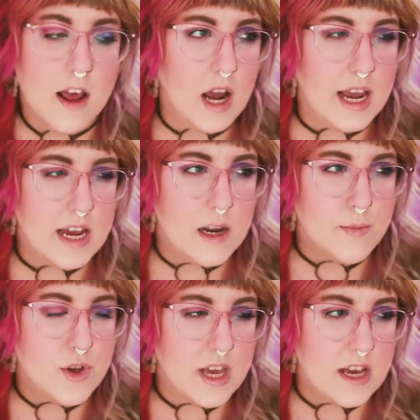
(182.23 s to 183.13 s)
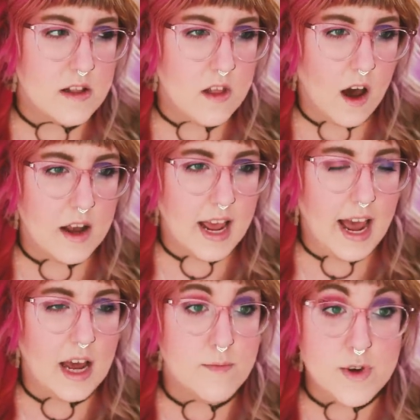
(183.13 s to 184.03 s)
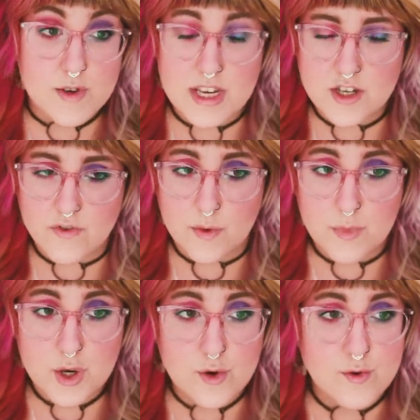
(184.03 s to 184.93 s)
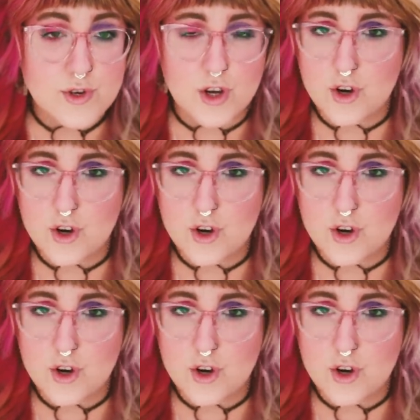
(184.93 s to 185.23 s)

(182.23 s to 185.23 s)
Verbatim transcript: I end up looking a lot at Musings of a Muse,